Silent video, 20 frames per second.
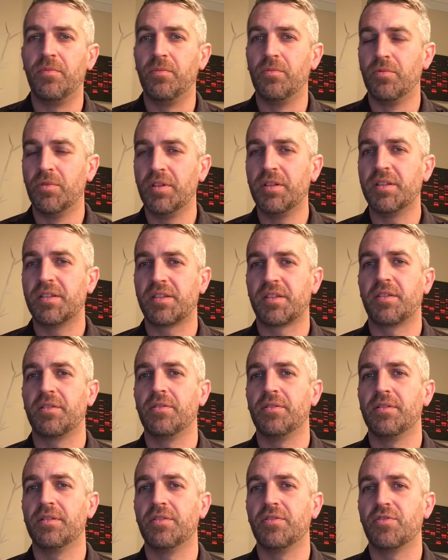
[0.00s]
really
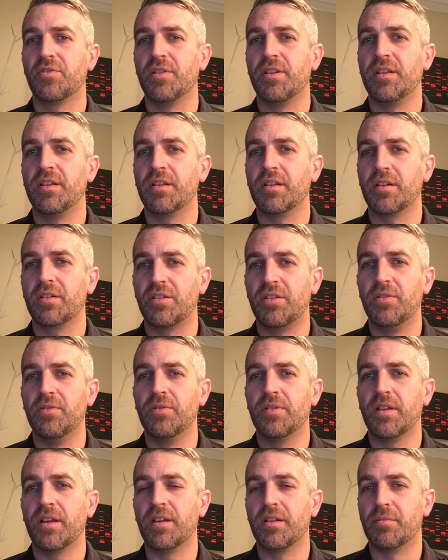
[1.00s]
skilled in treating
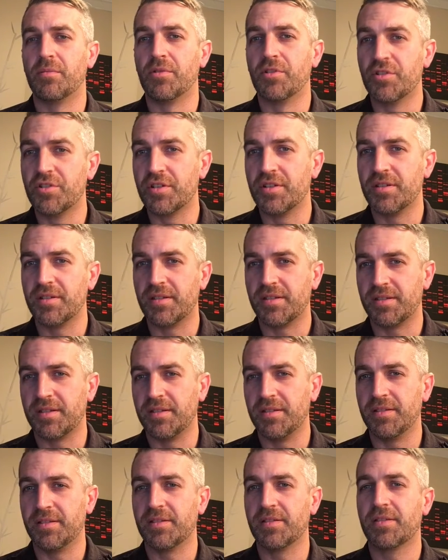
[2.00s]
acute and emergent
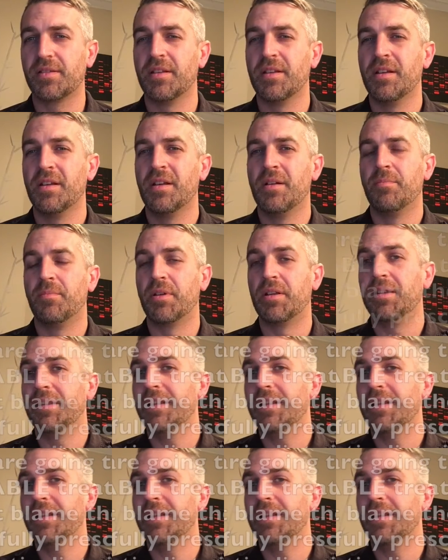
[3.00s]
diseases, but